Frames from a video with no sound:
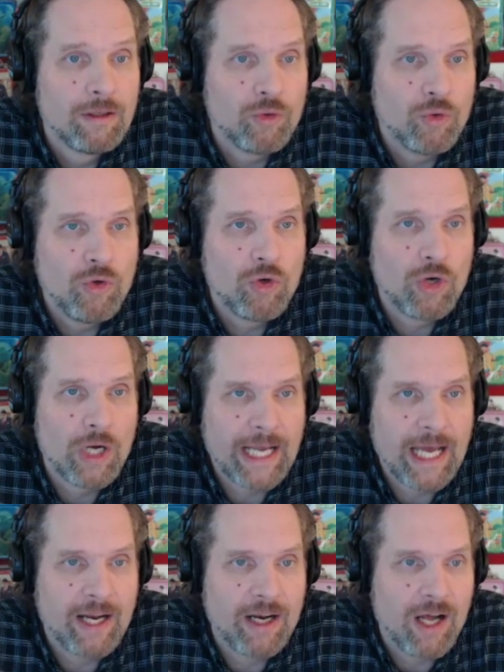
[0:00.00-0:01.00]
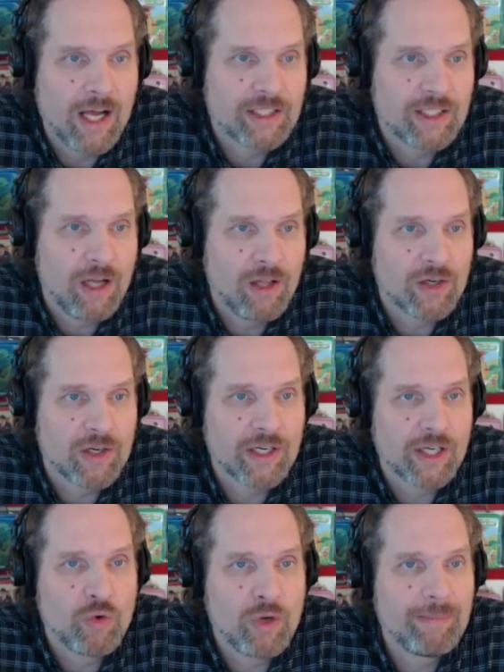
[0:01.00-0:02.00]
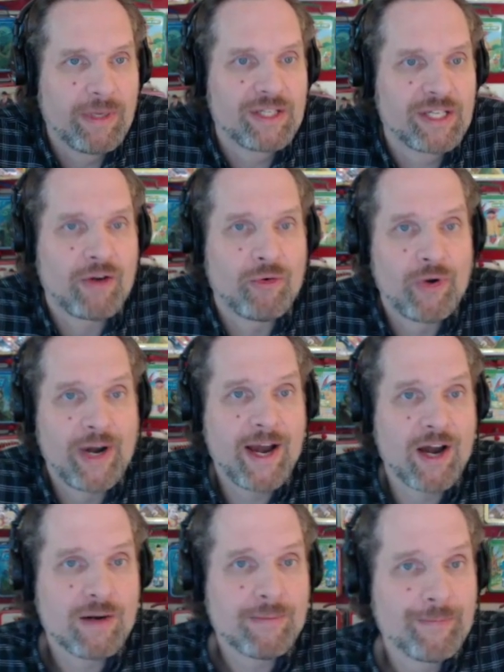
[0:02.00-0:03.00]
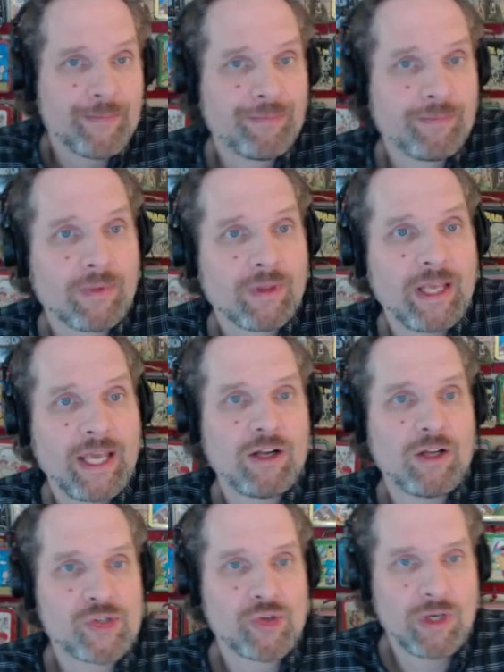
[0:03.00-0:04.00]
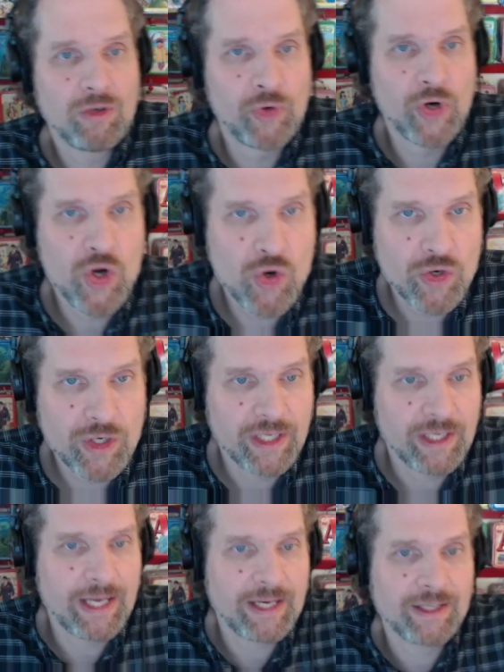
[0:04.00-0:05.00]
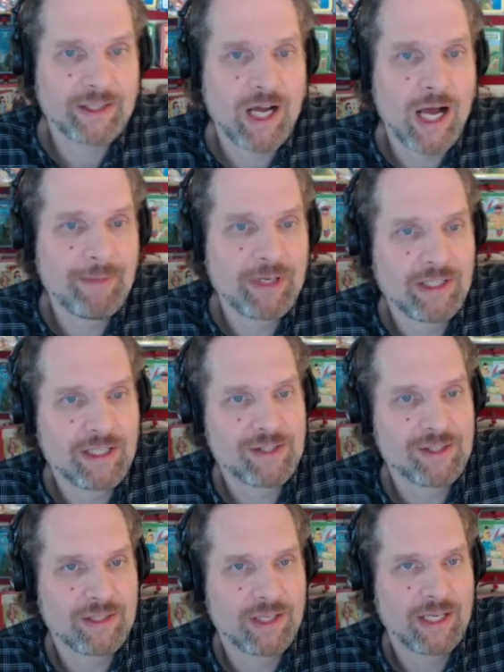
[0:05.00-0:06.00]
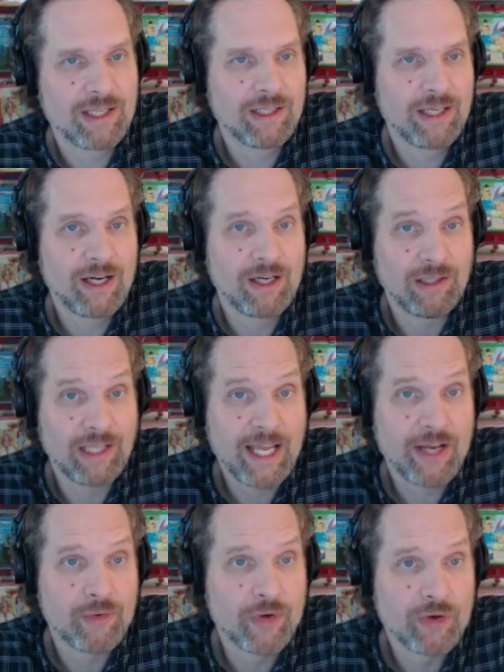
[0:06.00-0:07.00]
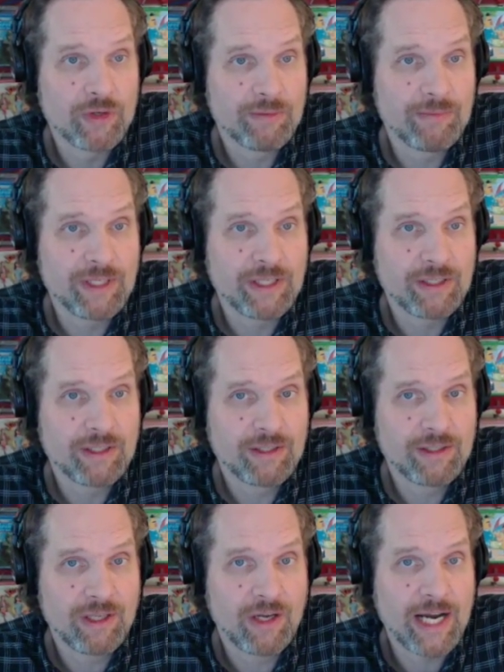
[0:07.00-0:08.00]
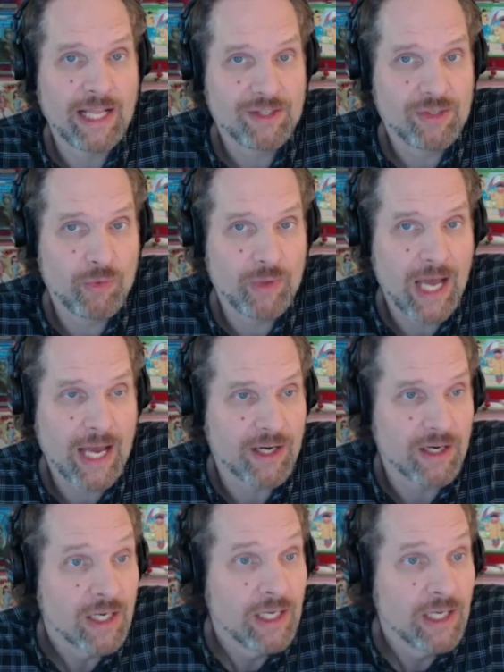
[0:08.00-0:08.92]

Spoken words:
Ooh, I got an on-color equipment at rare, and also a rogue at uncommon. Let's and a land rogue to be. All right, let's see what we got here.